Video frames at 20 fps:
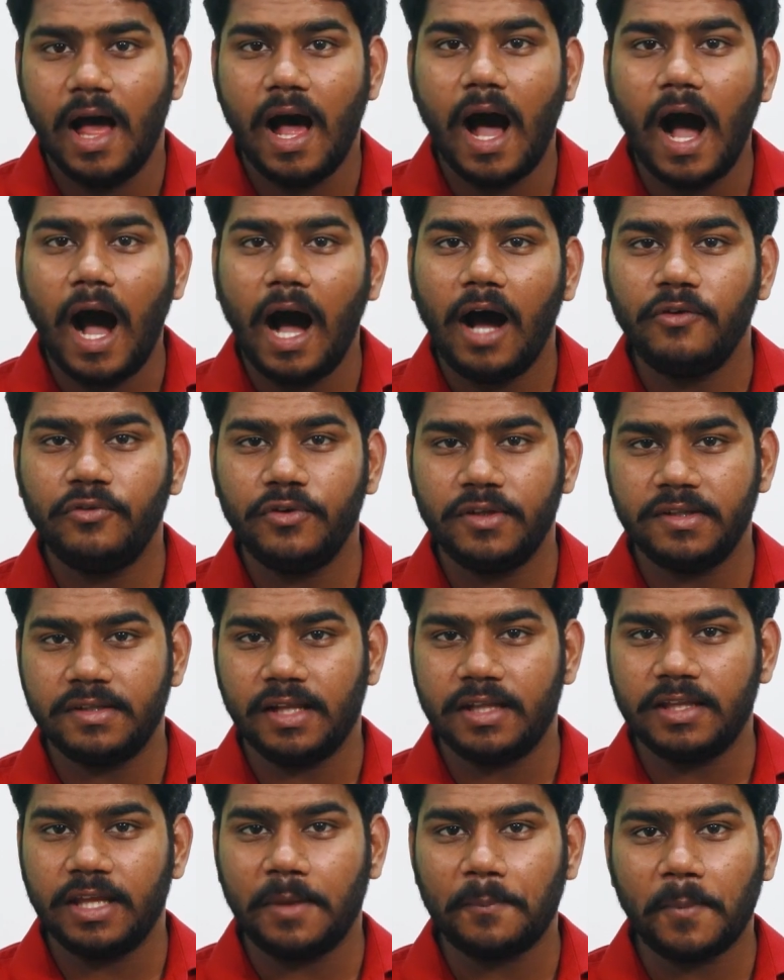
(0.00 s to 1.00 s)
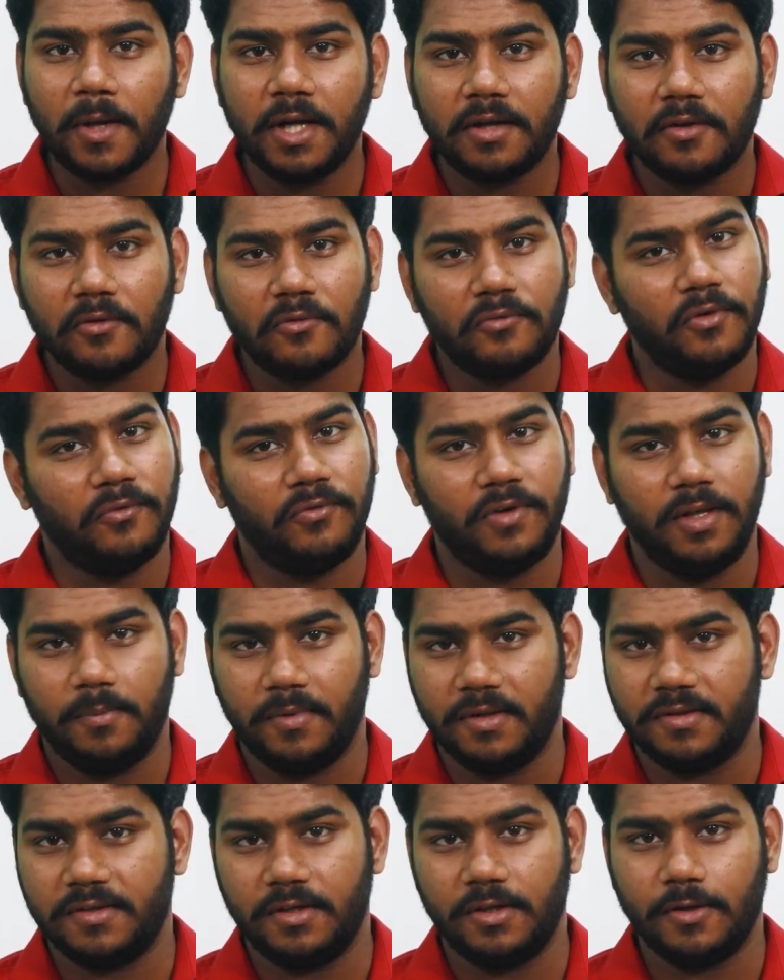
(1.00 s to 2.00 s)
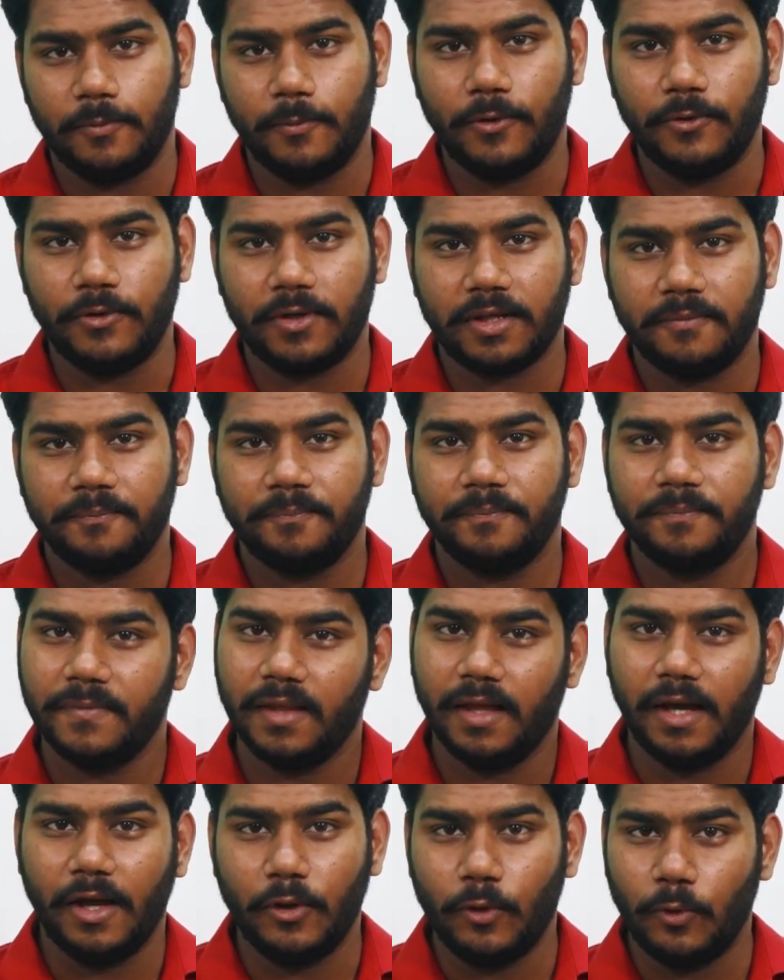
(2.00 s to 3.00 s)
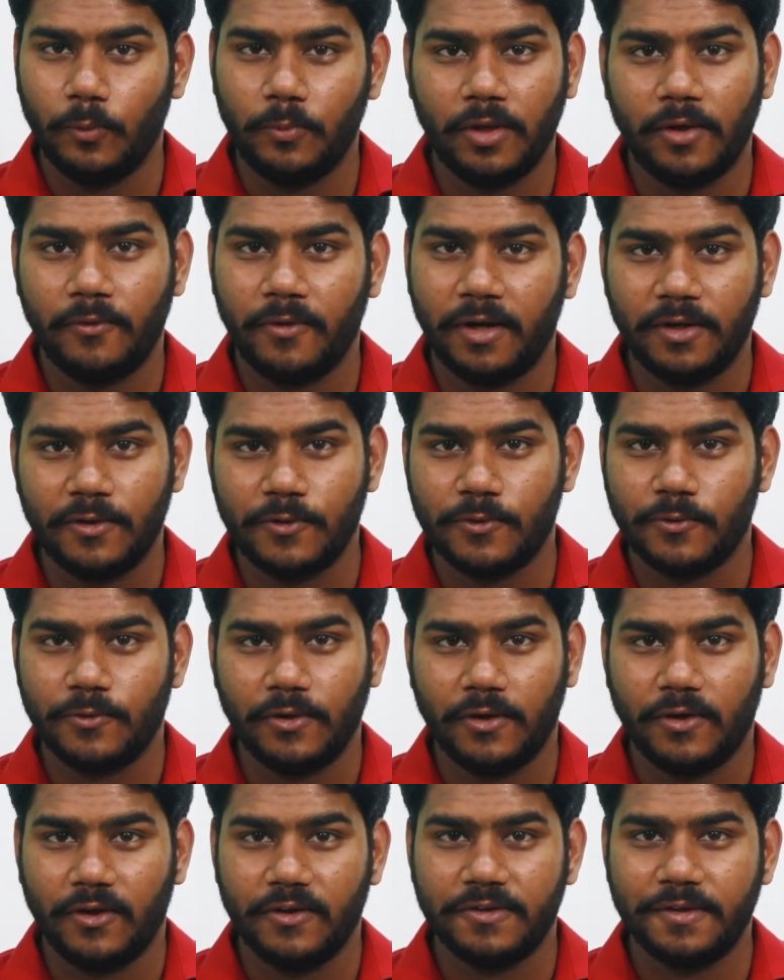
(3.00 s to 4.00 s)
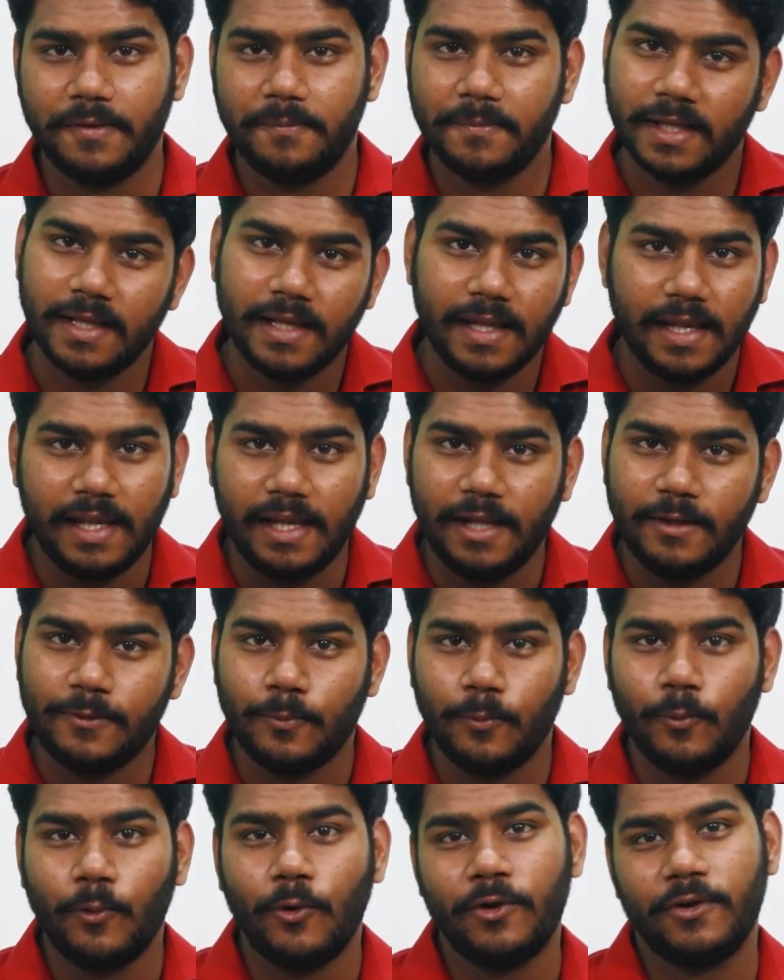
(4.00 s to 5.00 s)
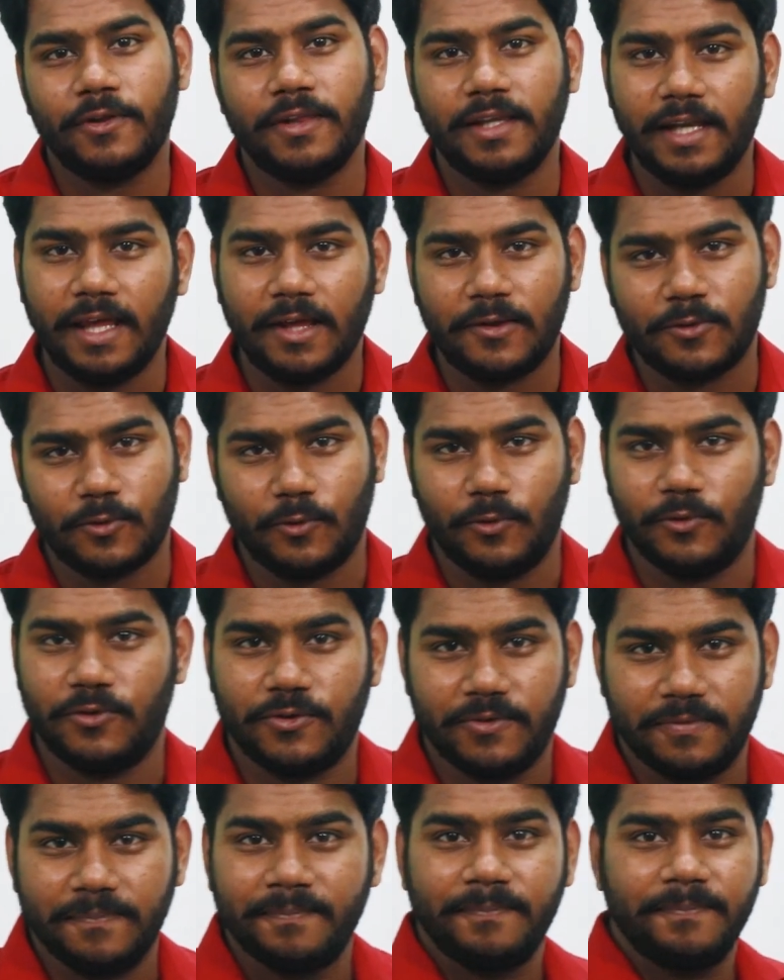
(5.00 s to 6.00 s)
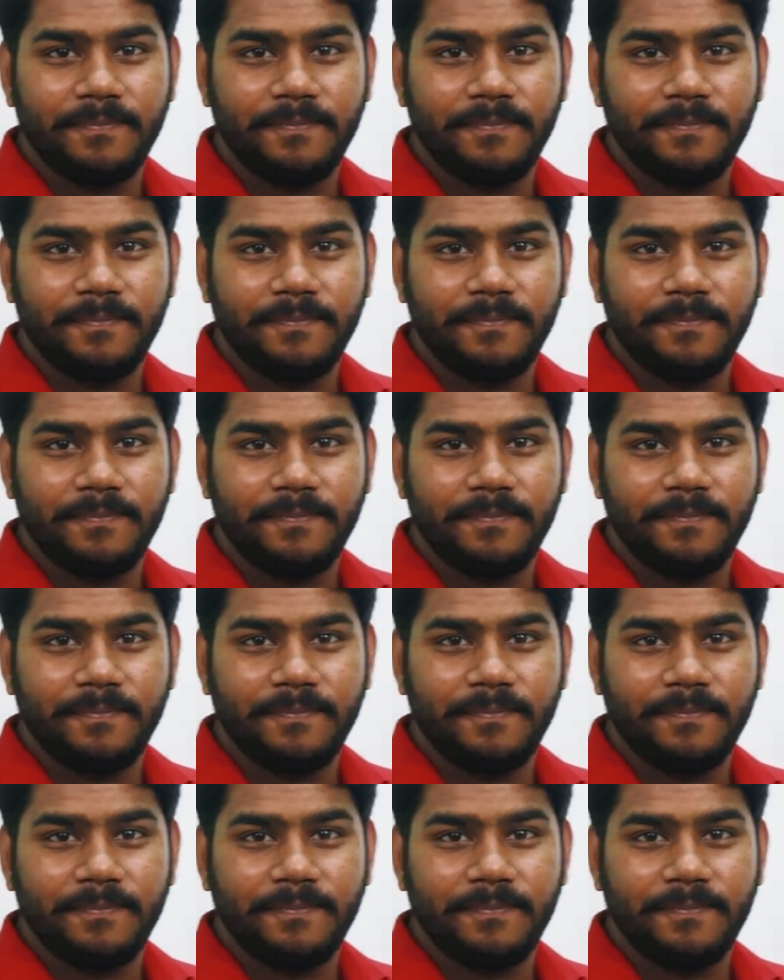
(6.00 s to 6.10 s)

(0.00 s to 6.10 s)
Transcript: Half is nothing but 50% amount. I hope you have understood the concept. Let's move on to the next question.